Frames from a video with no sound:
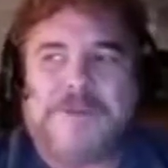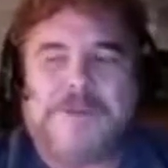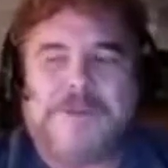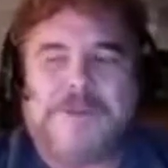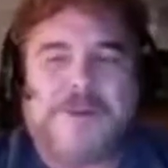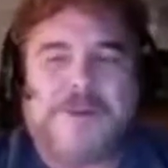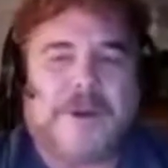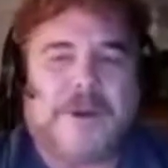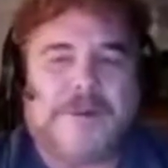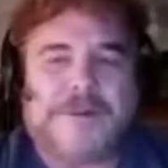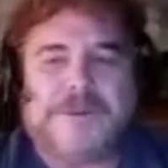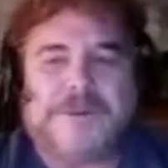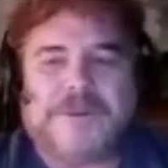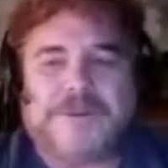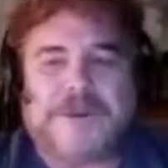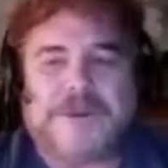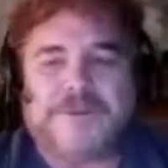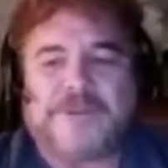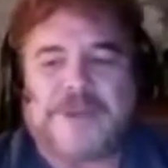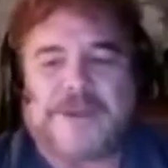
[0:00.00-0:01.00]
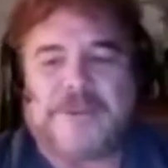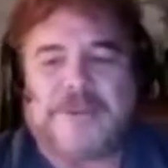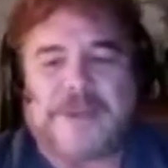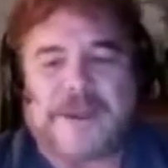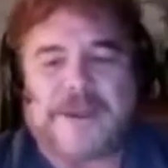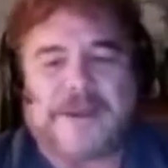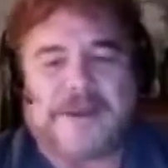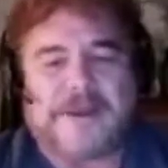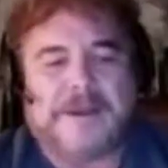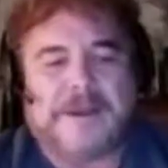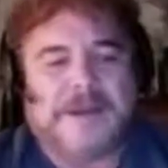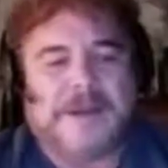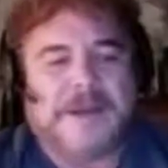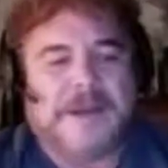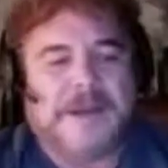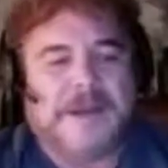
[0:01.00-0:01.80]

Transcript: because they're doing all this construction around Mecca,